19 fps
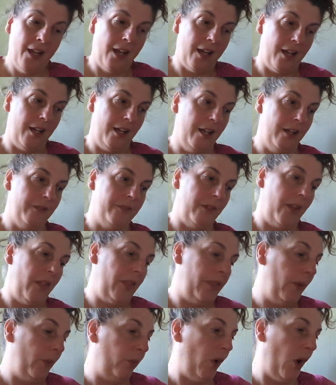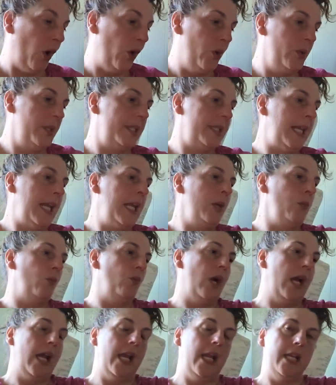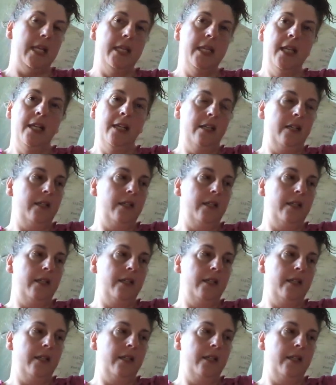of the Rose and Wren.